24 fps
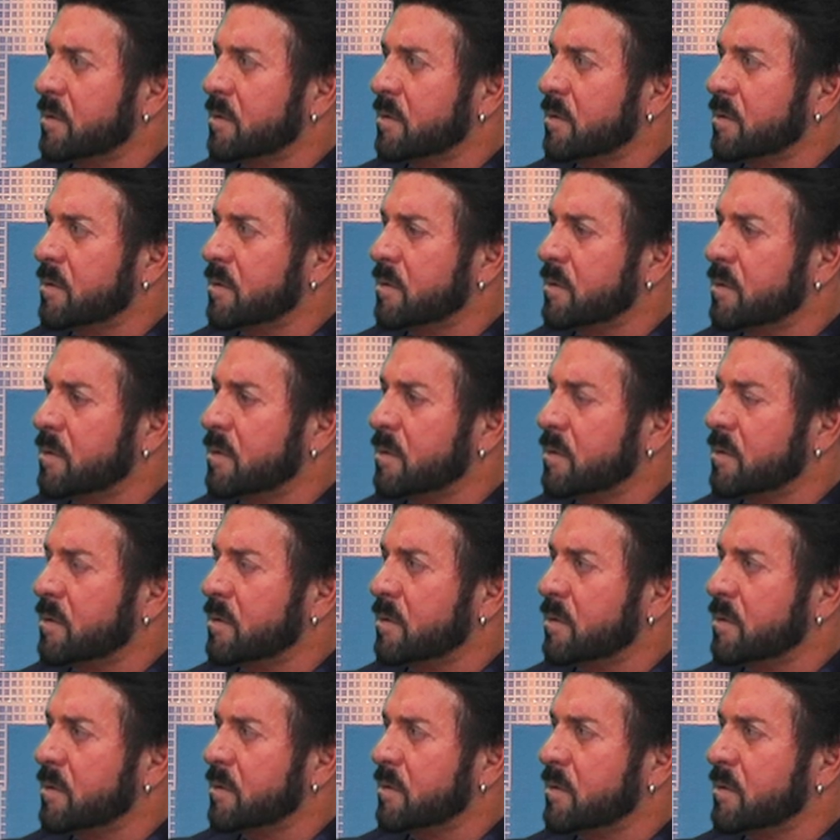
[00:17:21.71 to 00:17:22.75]

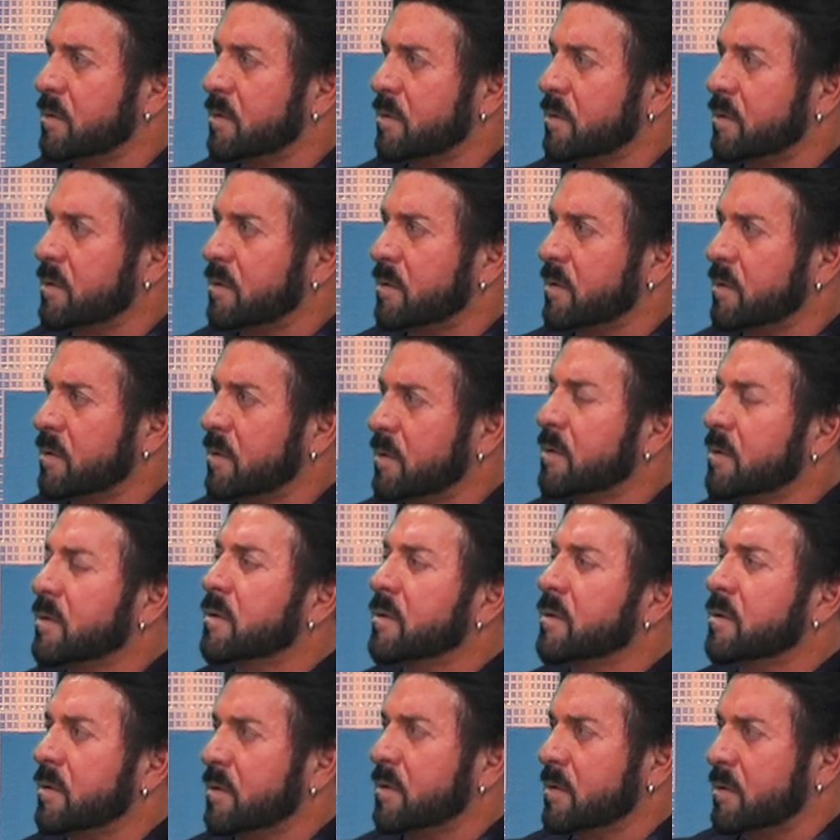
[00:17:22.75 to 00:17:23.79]

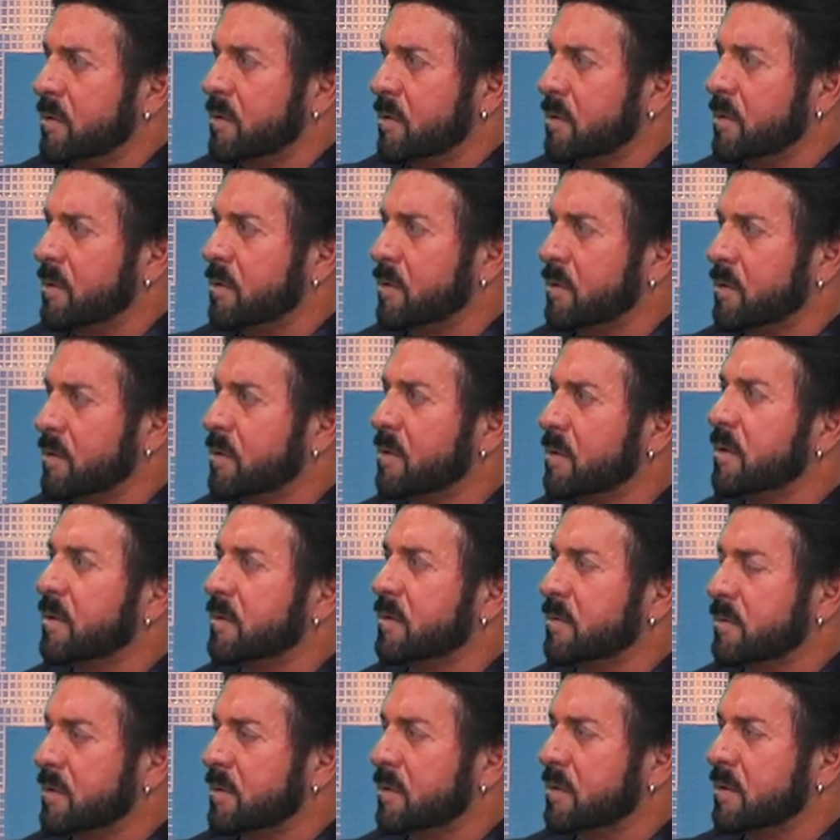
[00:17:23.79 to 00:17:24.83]

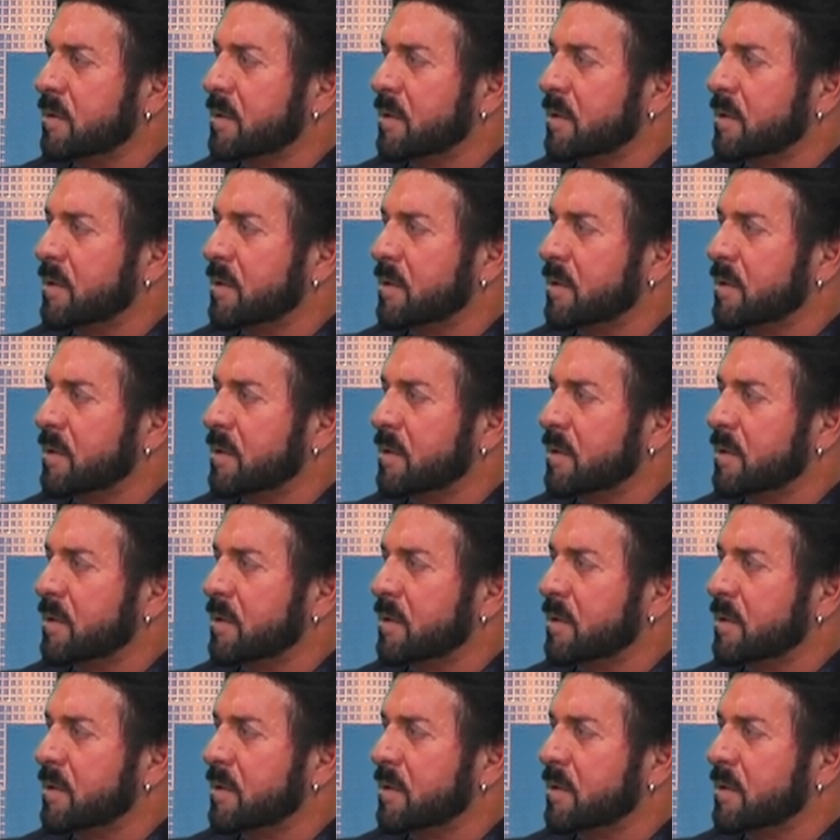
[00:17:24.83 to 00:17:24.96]
The person shown says nothing.